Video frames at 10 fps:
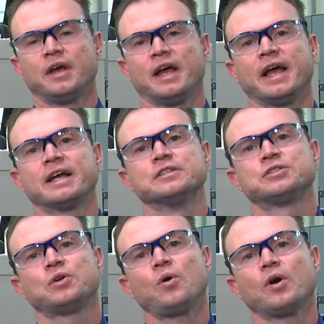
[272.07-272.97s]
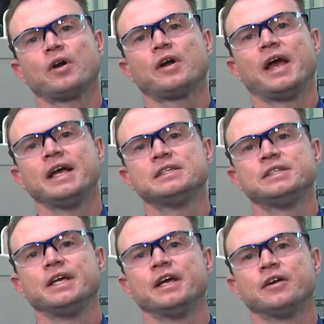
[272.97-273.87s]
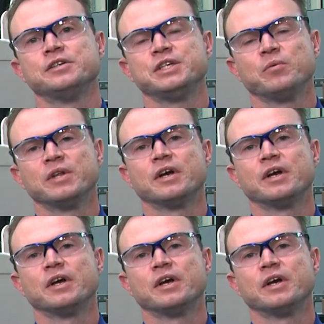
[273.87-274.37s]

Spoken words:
and can store AC energy when